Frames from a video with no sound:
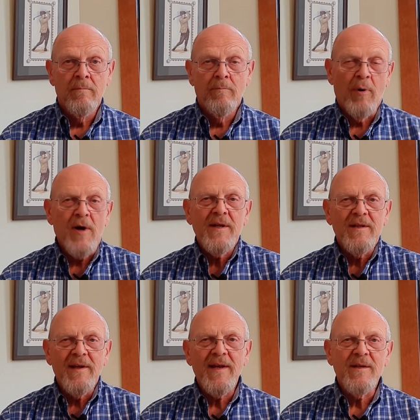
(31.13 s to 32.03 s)
Partied
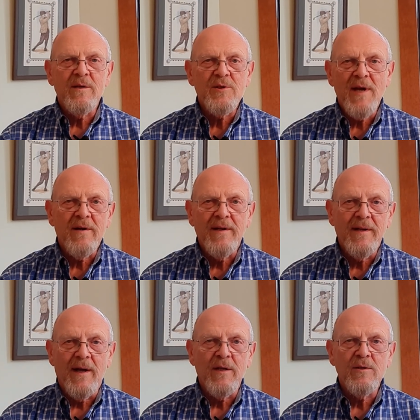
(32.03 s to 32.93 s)
late into Saturday
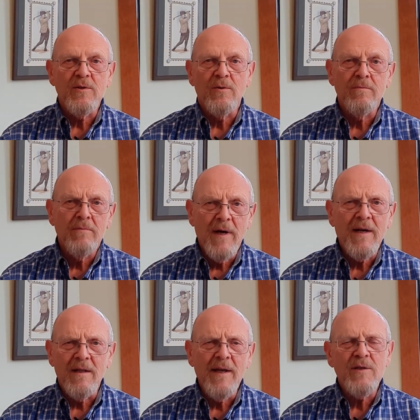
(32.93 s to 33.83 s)
night, so got
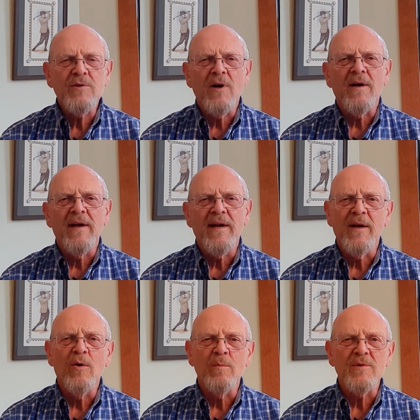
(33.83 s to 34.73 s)
a late start heading
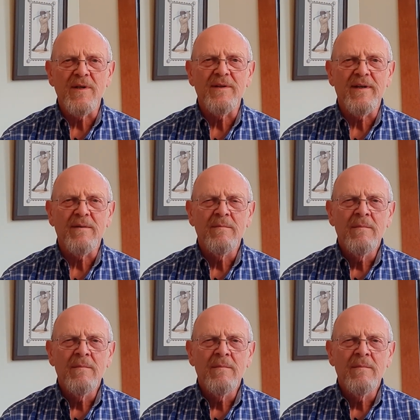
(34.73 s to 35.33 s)
home Sunday.